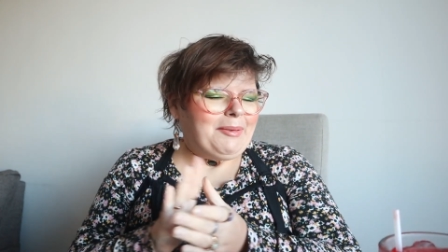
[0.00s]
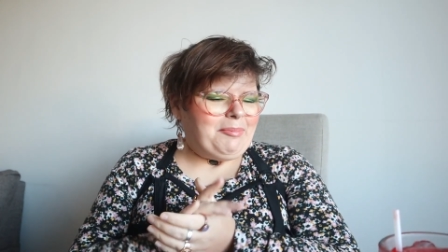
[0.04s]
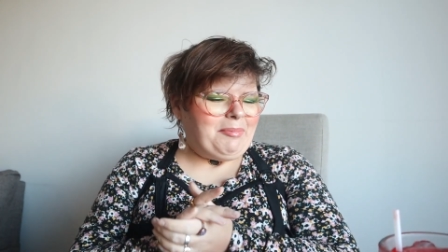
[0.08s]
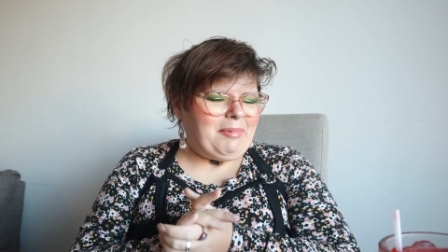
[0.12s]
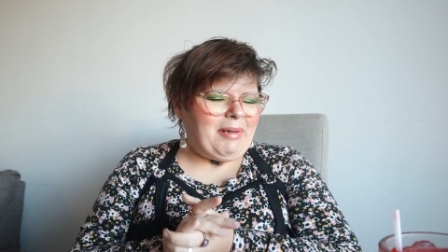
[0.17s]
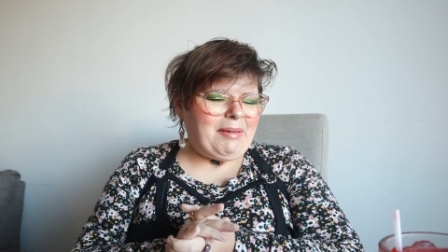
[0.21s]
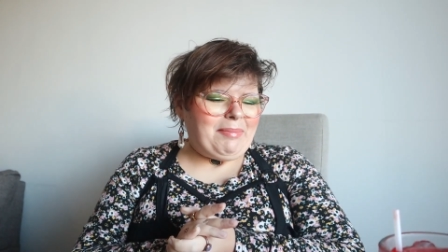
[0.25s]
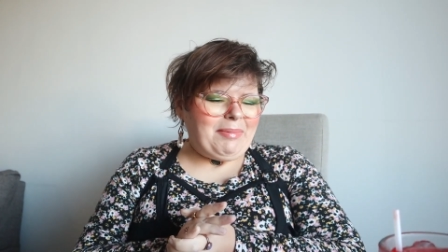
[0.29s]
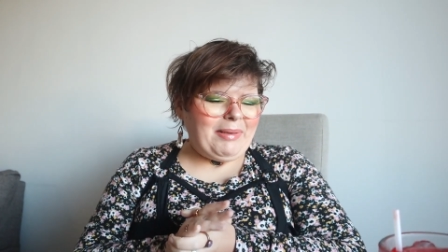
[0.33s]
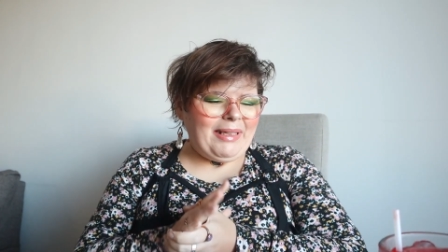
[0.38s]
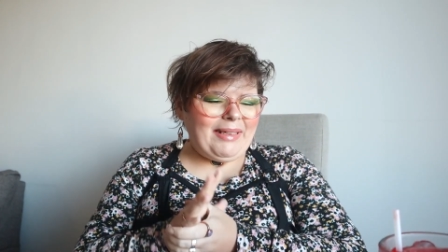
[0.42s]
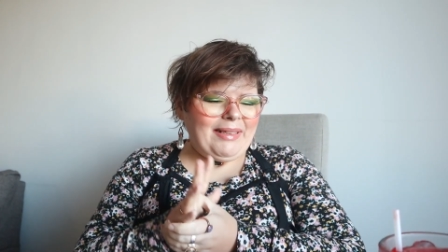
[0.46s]

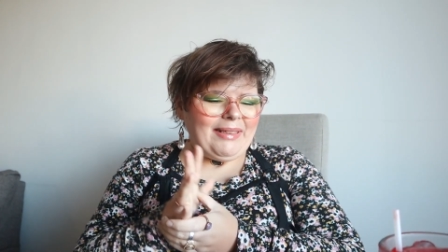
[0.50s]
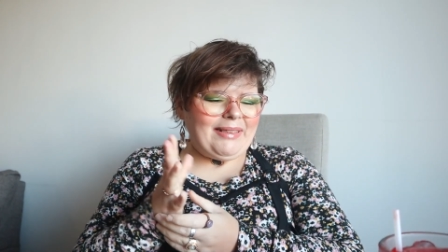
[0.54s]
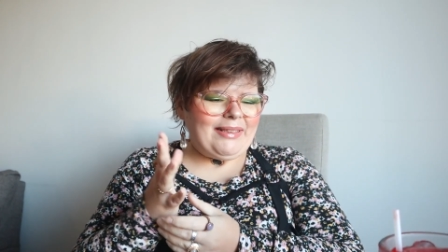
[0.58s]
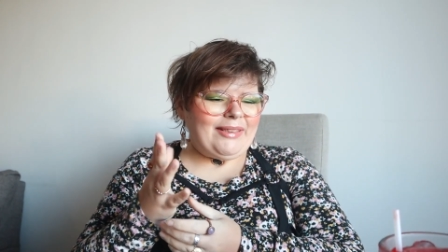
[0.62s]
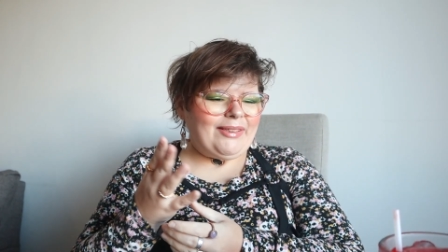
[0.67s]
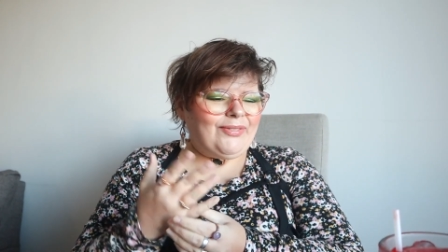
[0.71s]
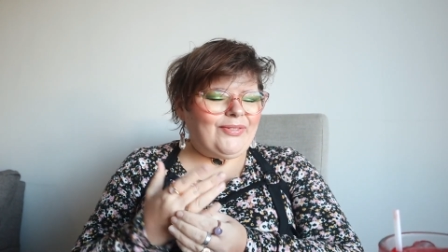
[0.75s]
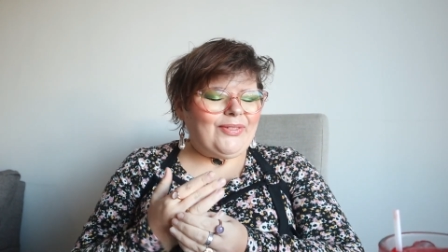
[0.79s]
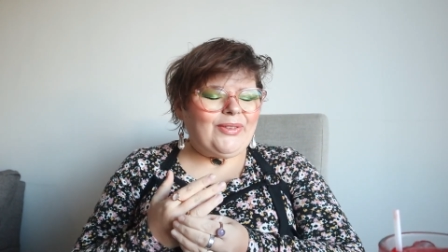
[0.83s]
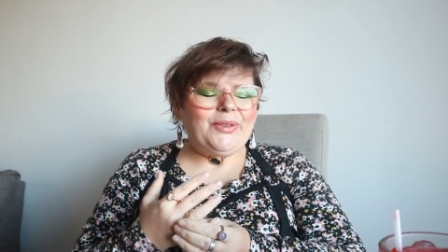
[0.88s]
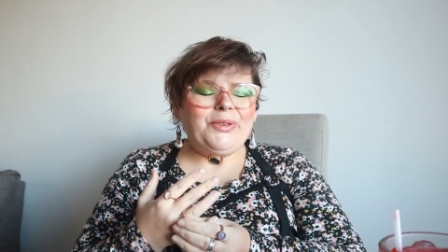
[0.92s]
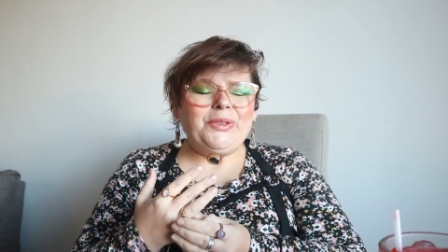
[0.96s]
Maybe
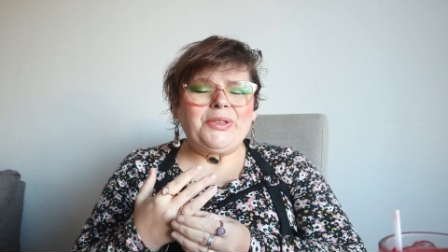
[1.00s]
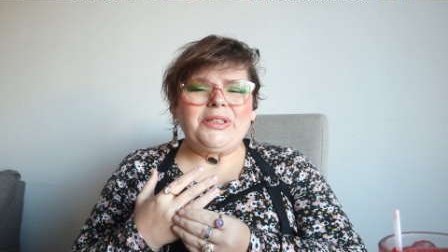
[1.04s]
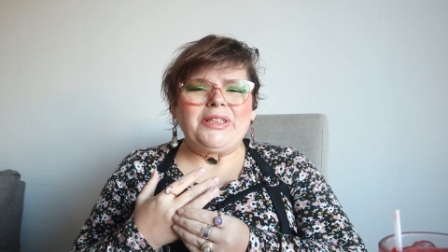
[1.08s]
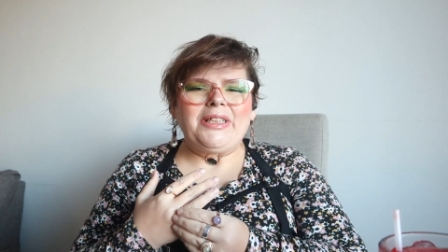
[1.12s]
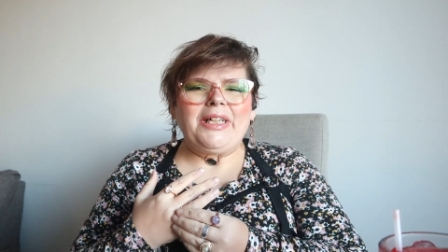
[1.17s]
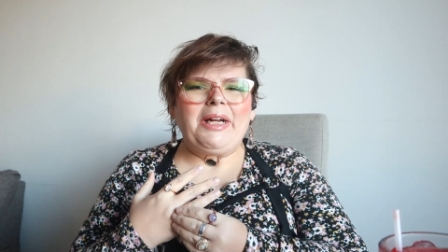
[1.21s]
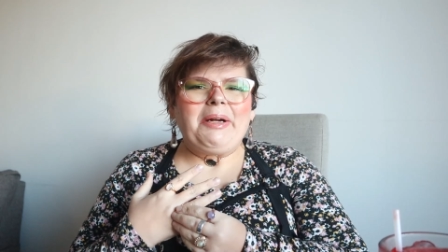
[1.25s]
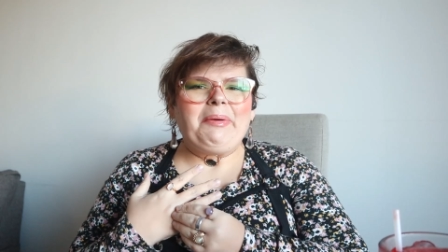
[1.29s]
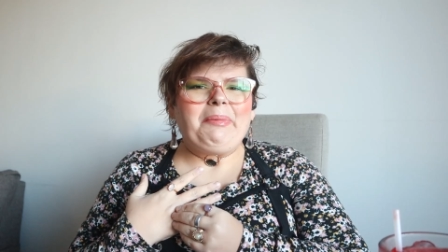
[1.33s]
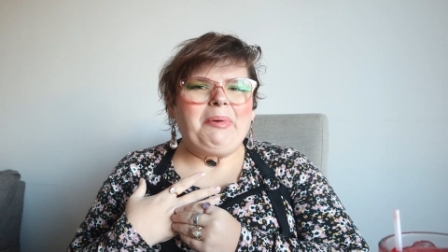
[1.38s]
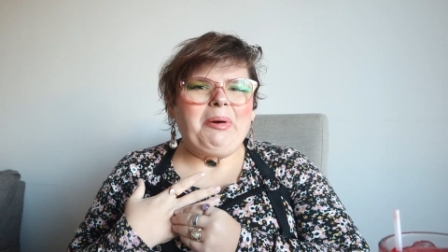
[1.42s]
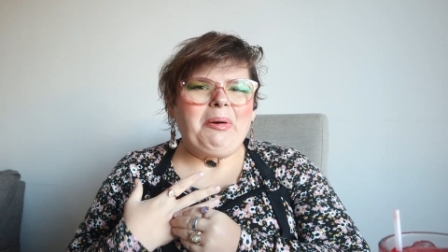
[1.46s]
in the
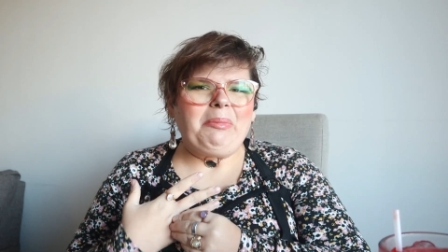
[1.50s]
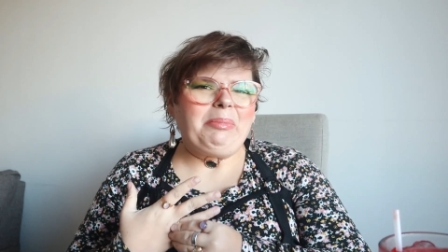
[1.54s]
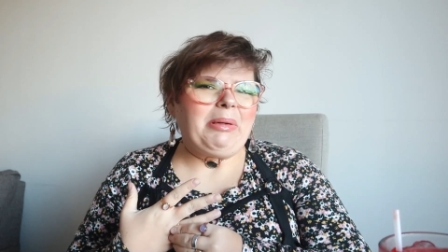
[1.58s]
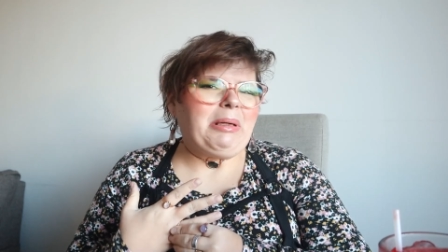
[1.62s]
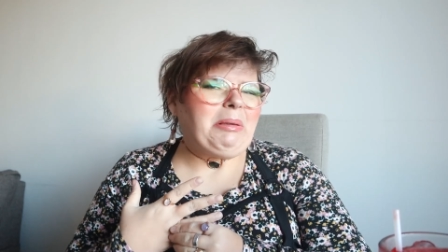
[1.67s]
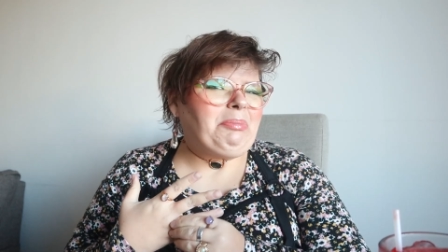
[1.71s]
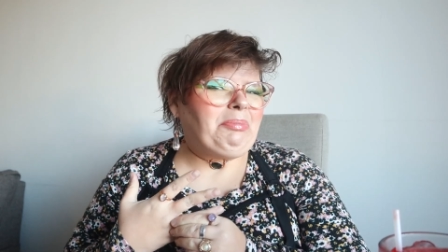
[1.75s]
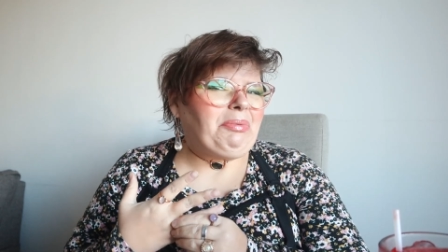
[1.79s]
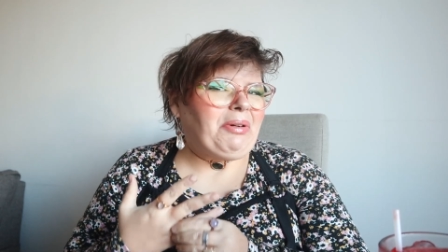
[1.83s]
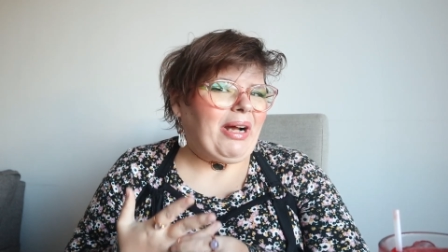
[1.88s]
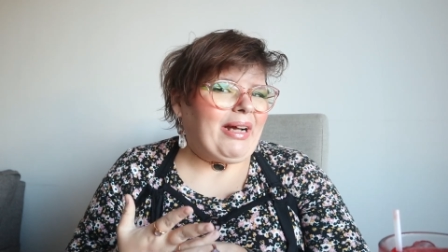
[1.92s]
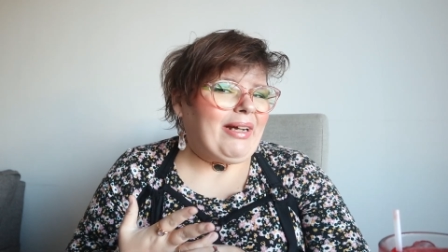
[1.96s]
future it won't
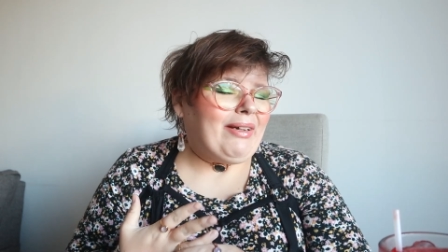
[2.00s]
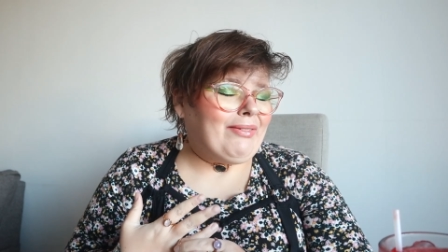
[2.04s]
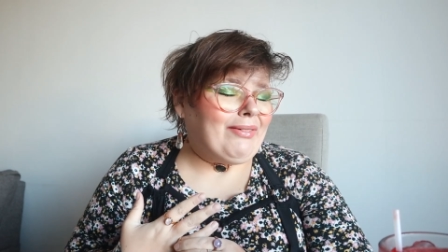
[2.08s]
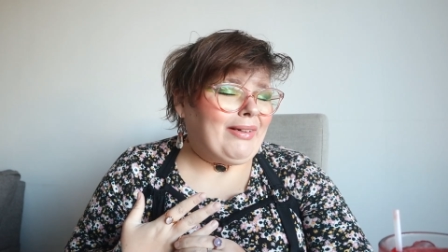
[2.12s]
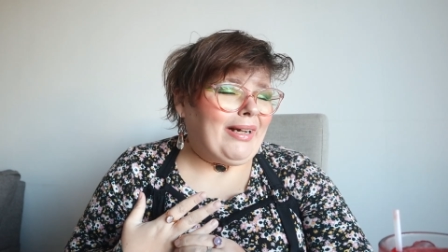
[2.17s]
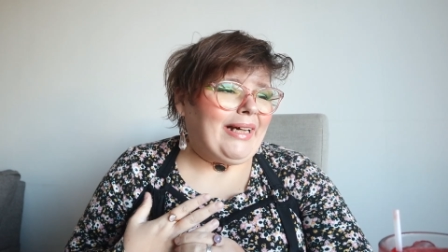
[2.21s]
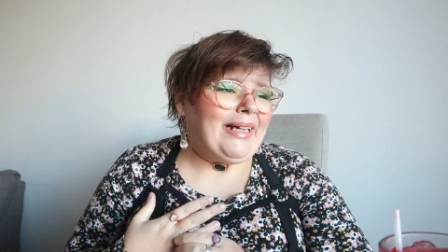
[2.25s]
be bright